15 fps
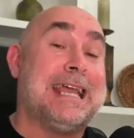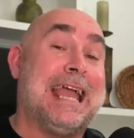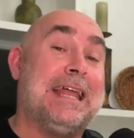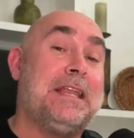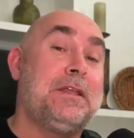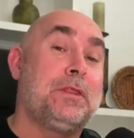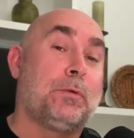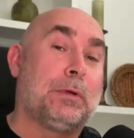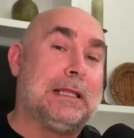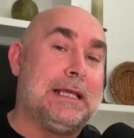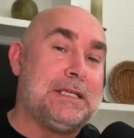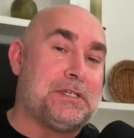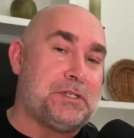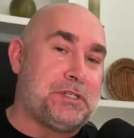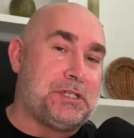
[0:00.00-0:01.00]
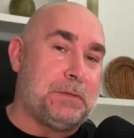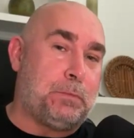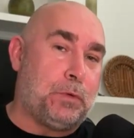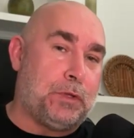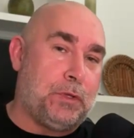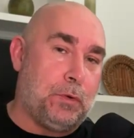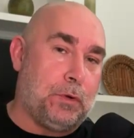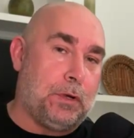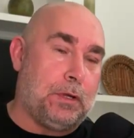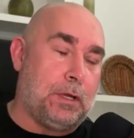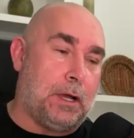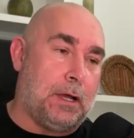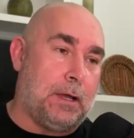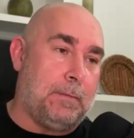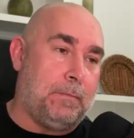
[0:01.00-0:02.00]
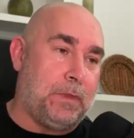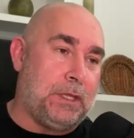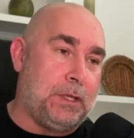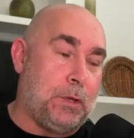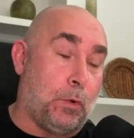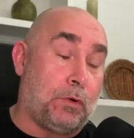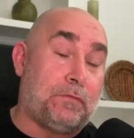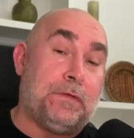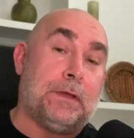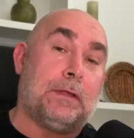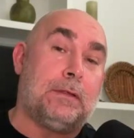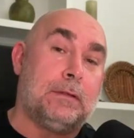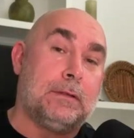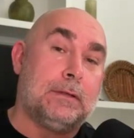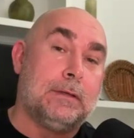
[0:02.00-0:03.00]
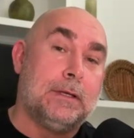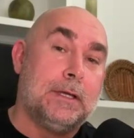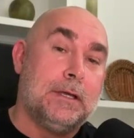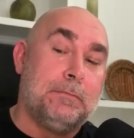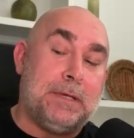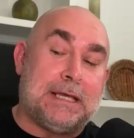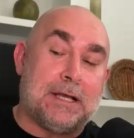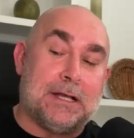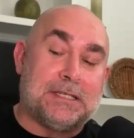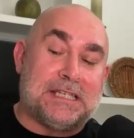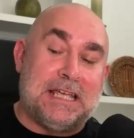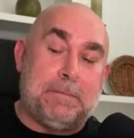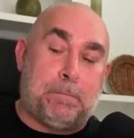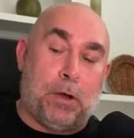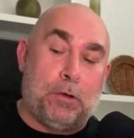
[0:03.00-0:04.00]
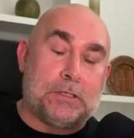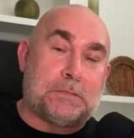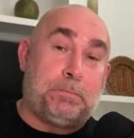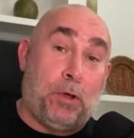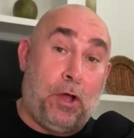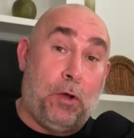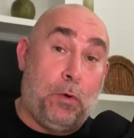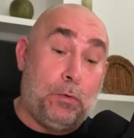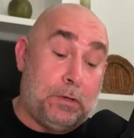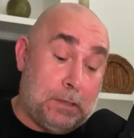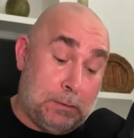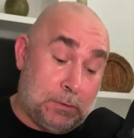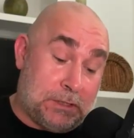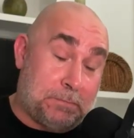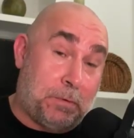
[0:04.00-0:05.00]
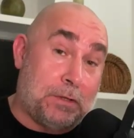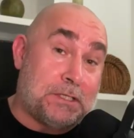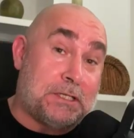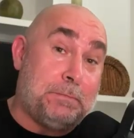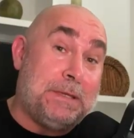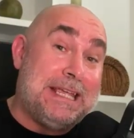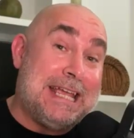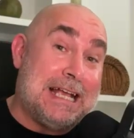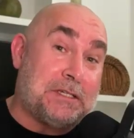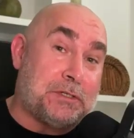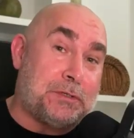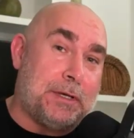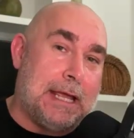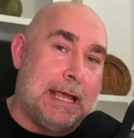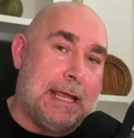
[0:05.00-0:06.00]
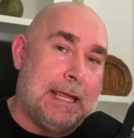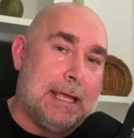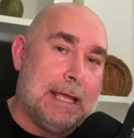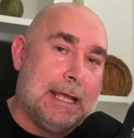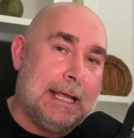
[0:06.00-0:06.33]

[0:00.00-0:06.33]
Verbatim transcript: to ending the relationship with York, uh, Yorkville because he postponed, it was supposed to be yesterday,